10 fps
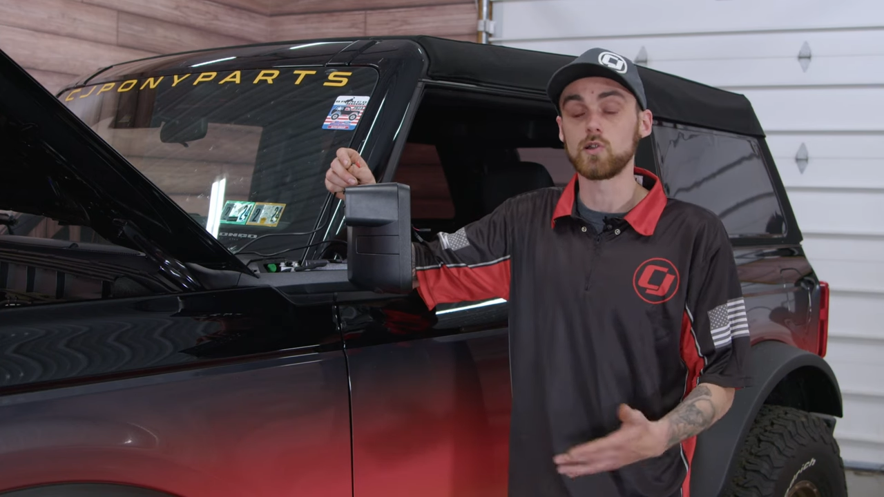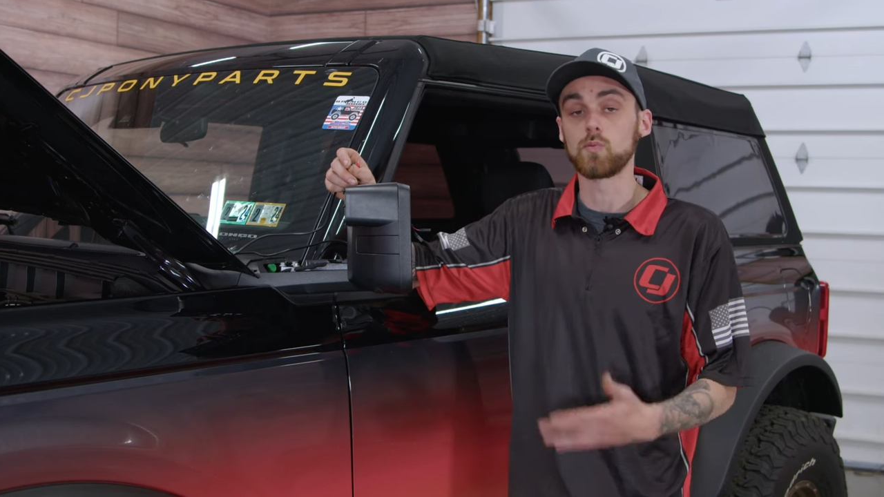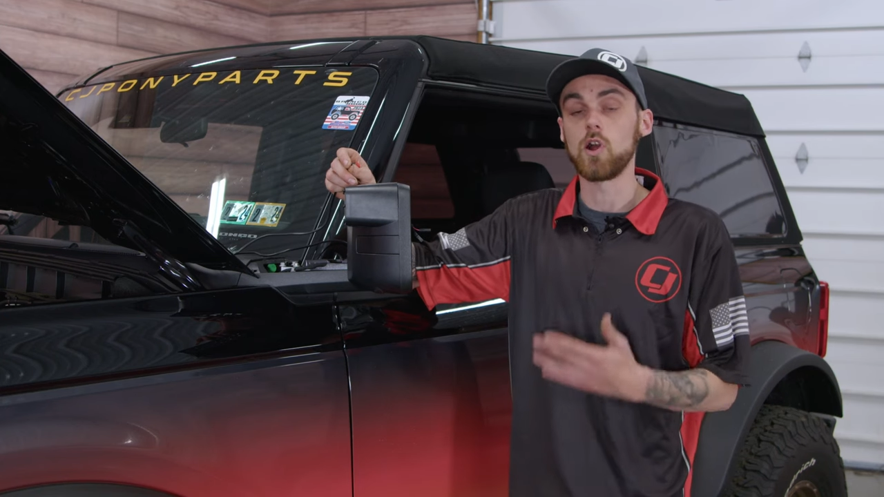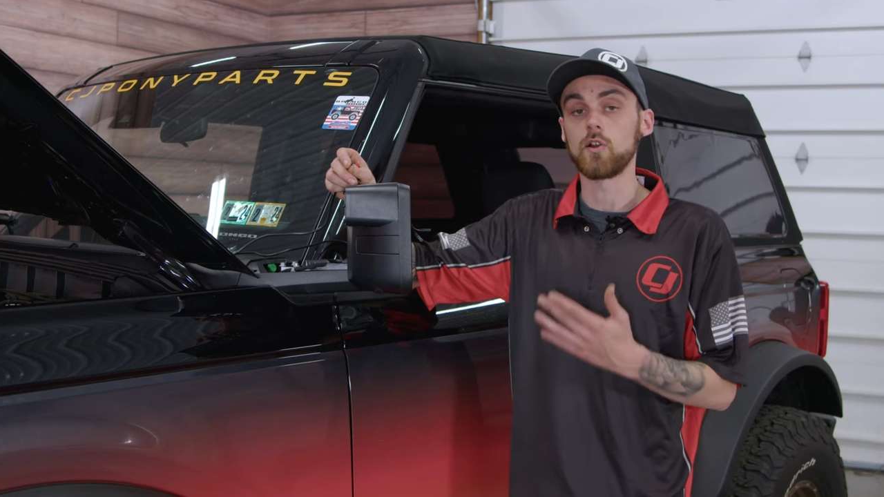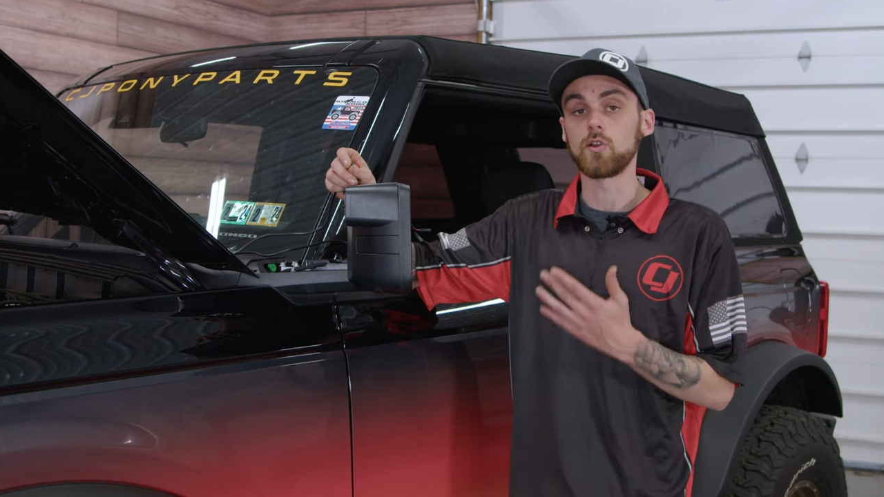your
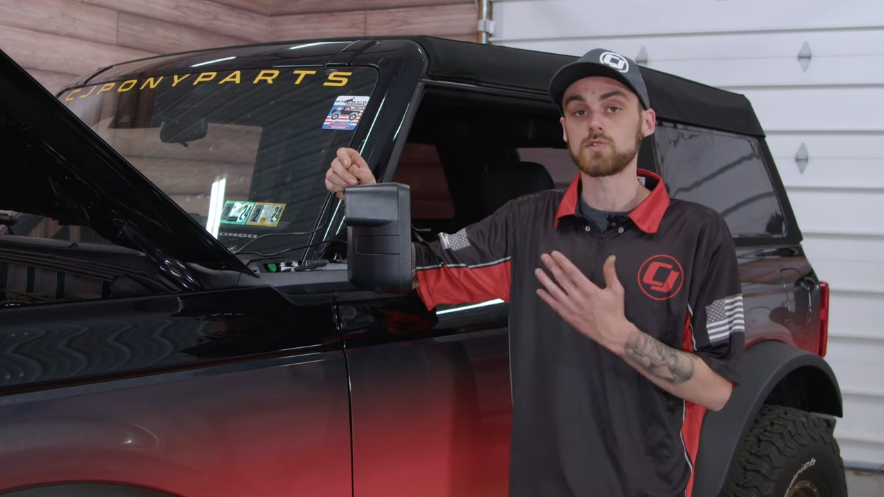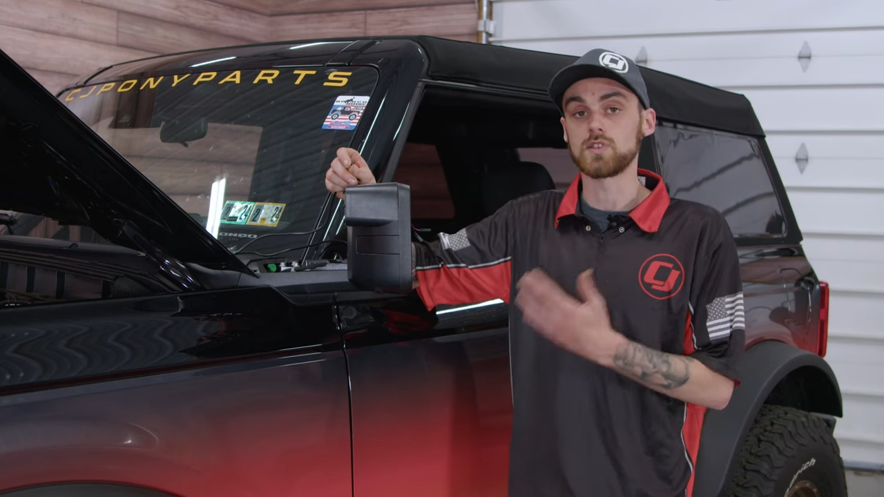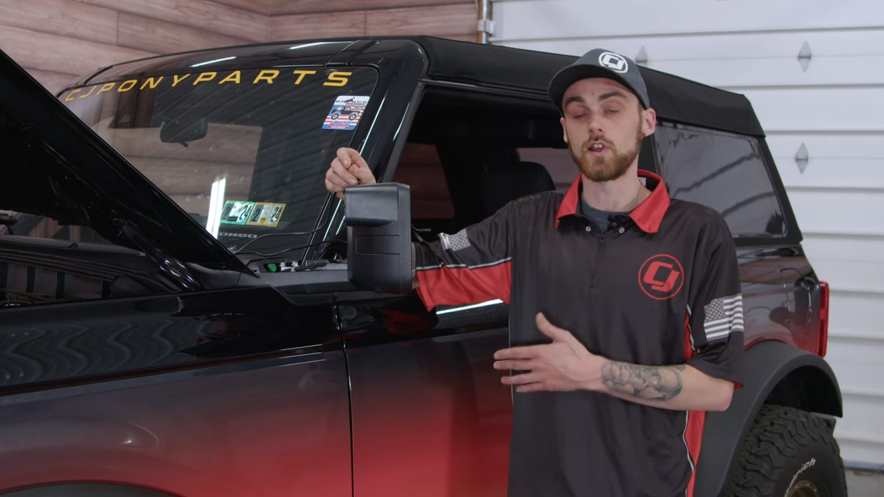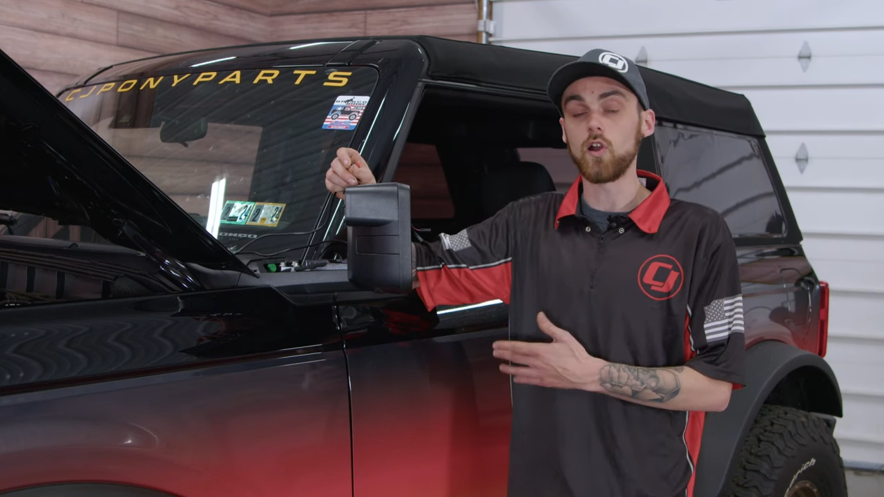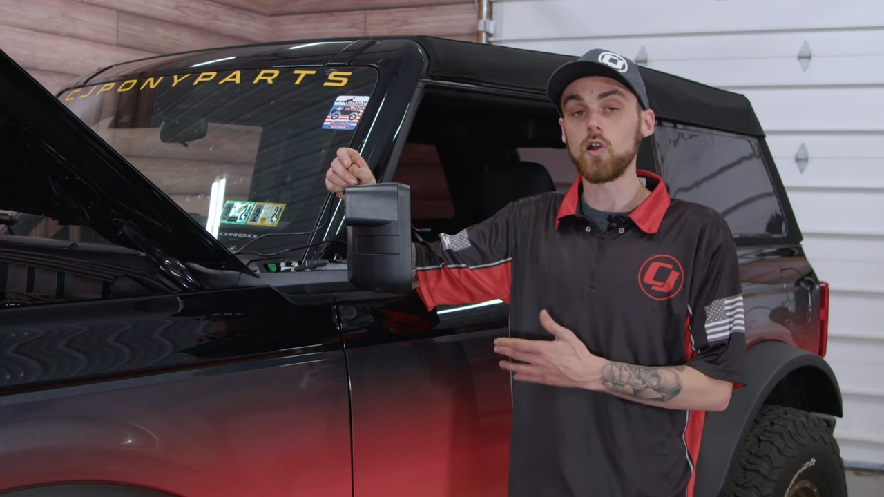Broncos
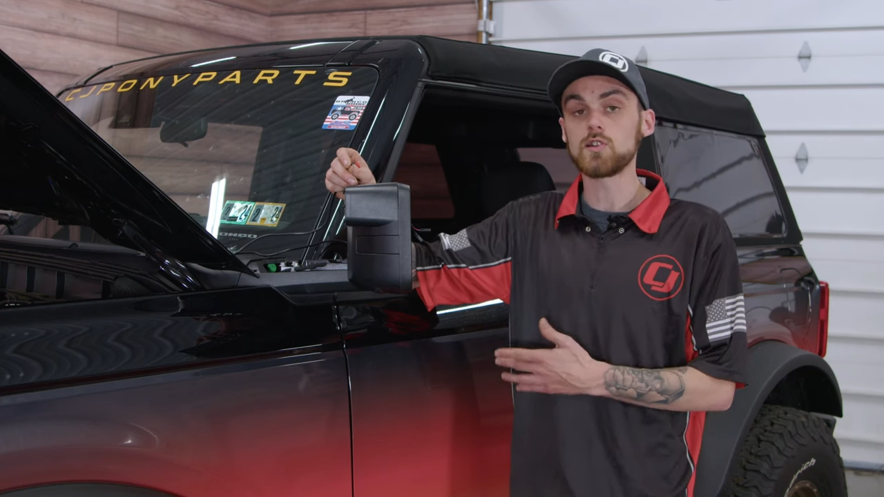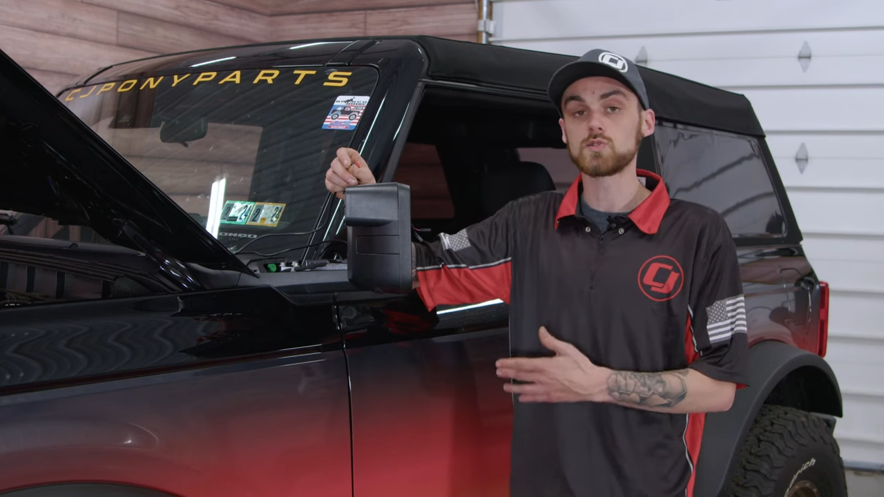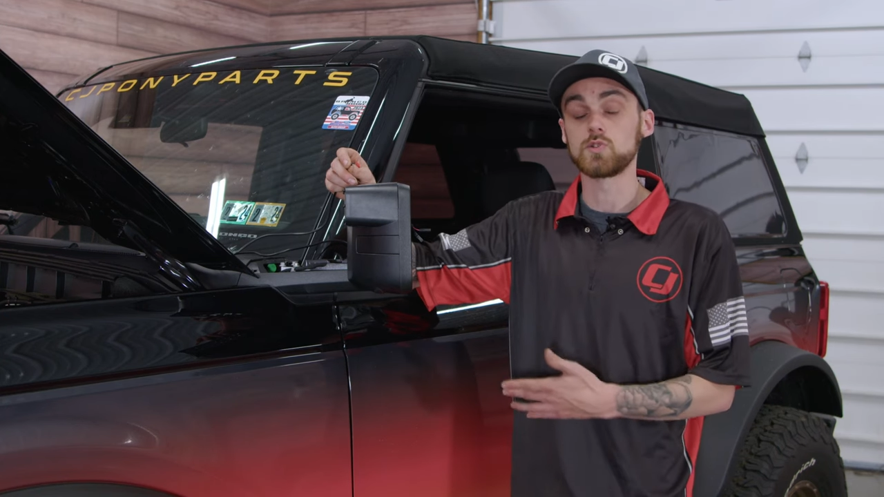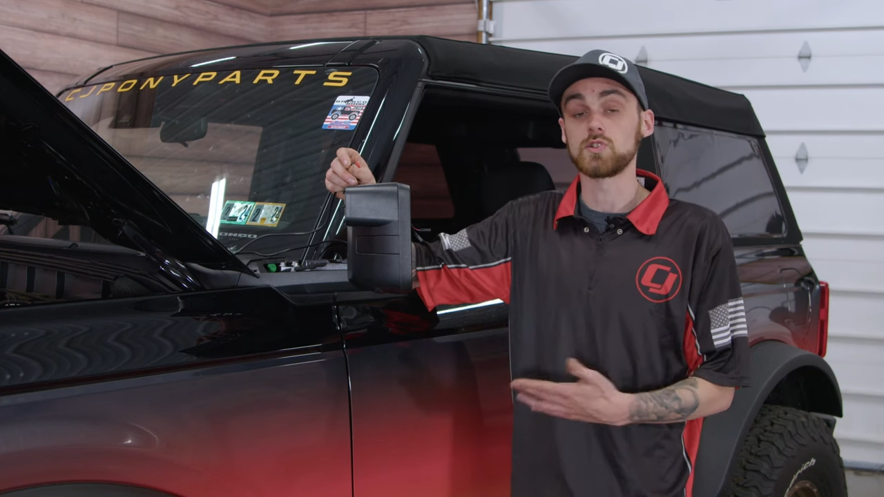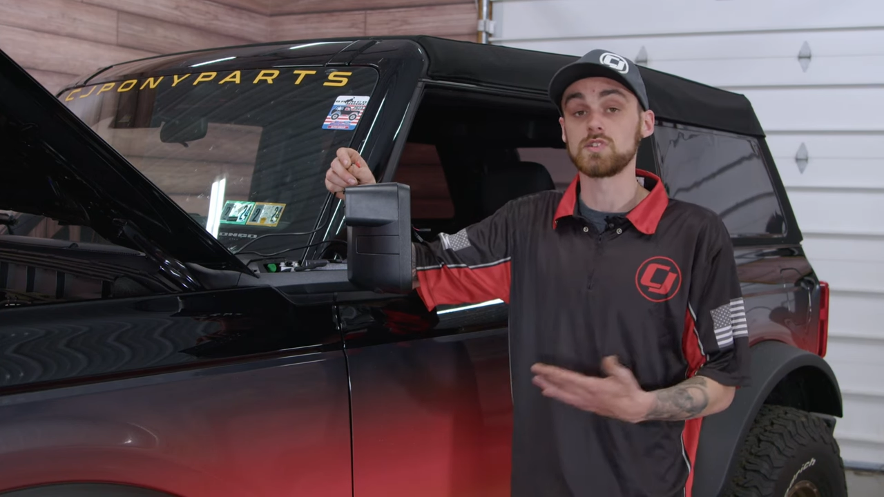like
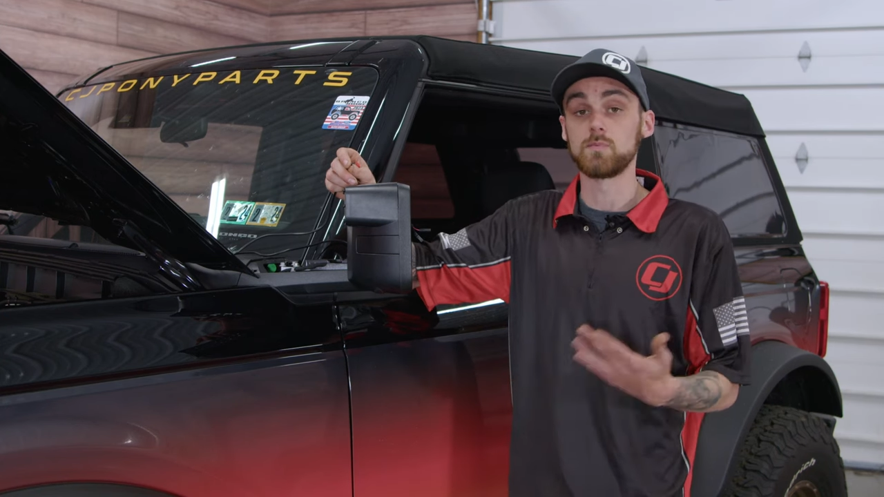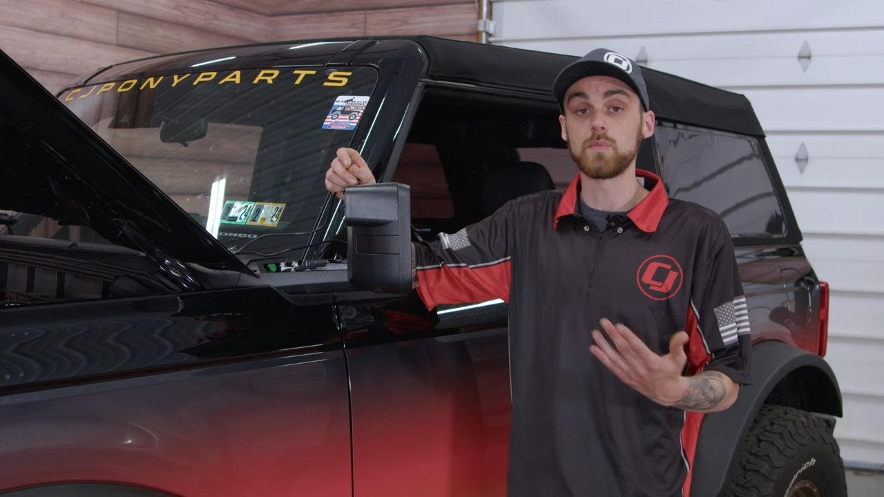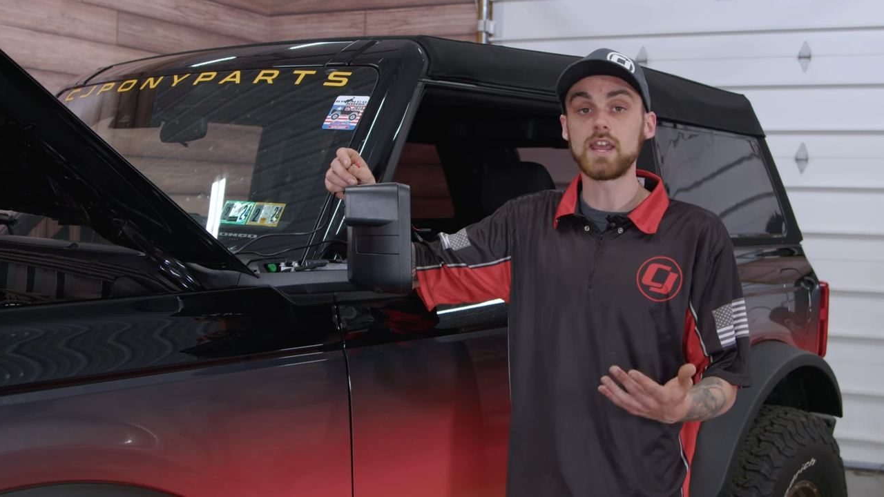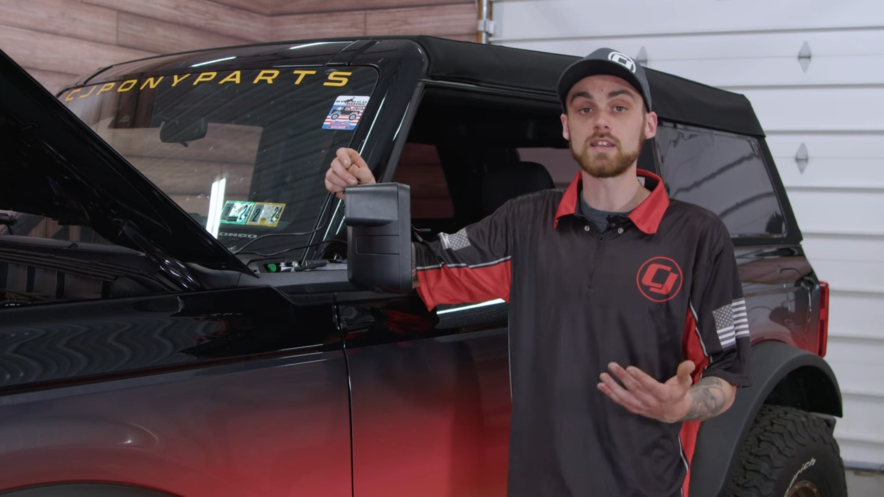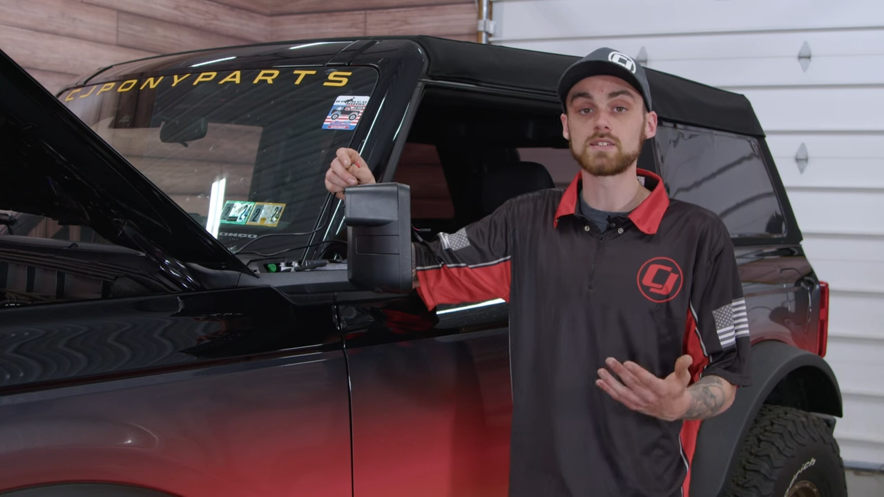ours, which is a
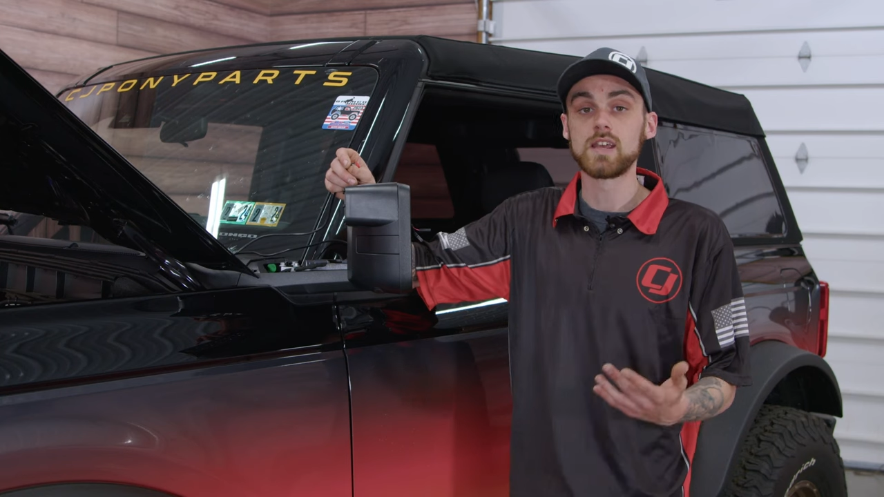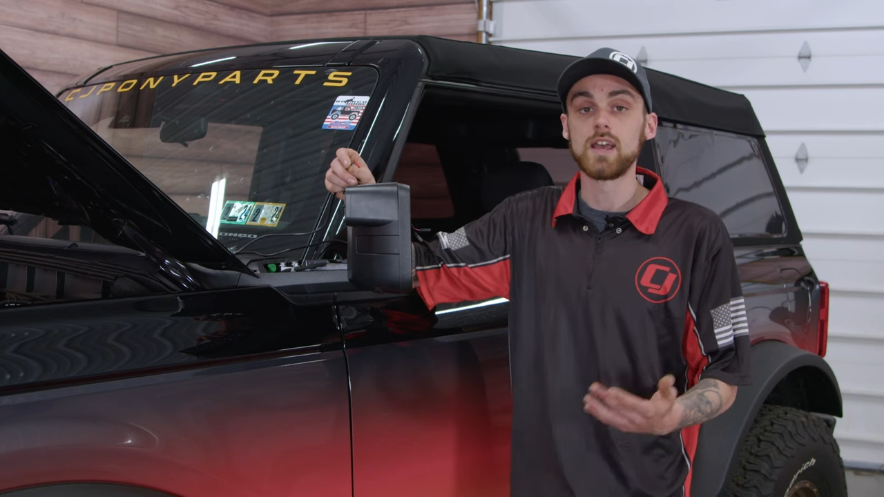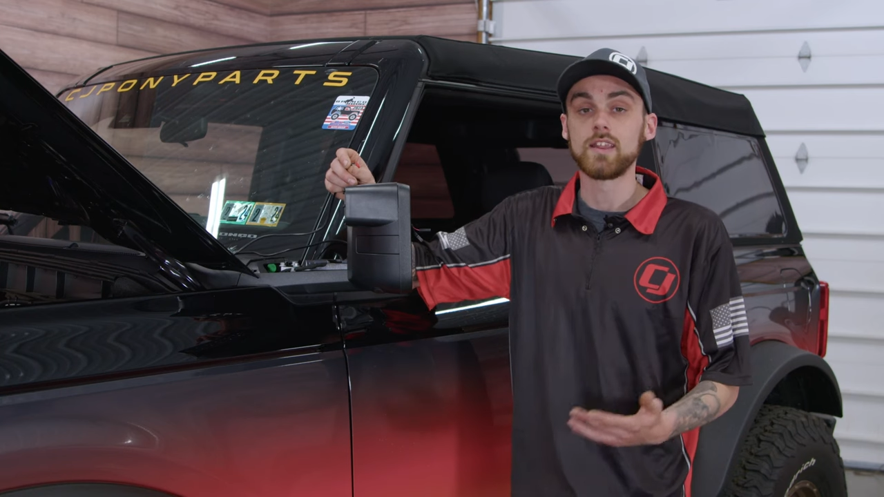base,